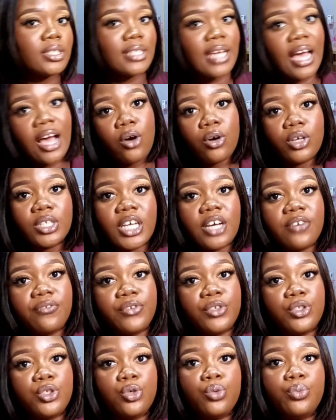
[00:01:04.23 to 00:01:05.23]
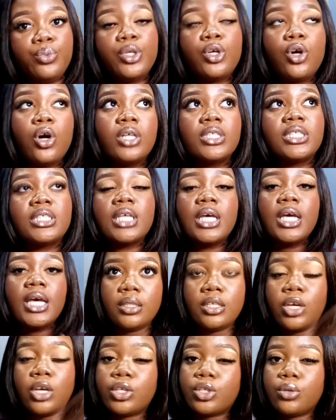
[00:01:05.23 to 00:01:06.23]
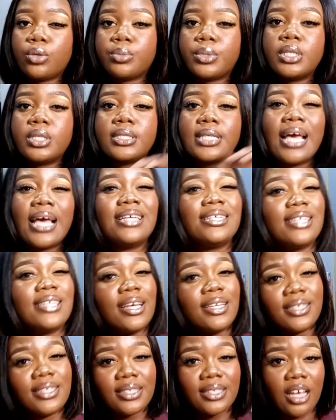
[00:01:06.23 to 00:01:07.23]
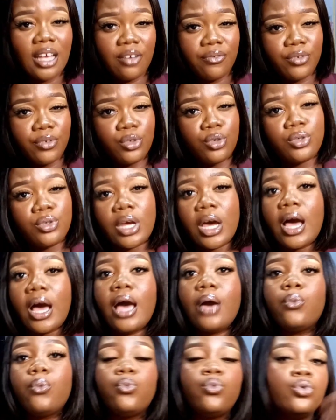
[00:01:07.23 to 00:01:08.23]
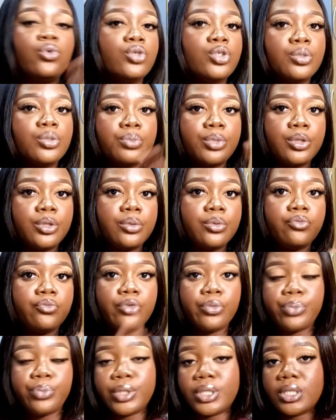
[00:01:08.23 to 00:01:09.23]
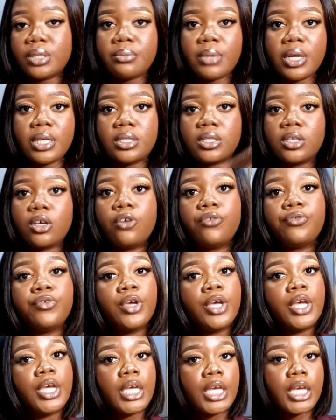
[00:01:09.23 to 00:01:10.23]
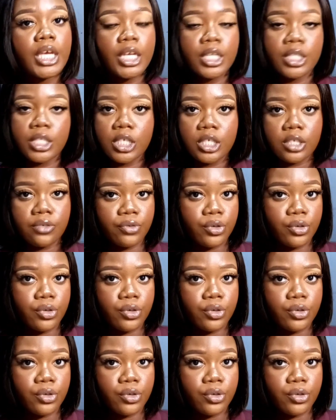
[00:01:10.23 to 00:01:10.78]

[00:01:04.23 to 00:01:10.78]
that other video, because there are some things I said in that video that I won't be repeating myself in this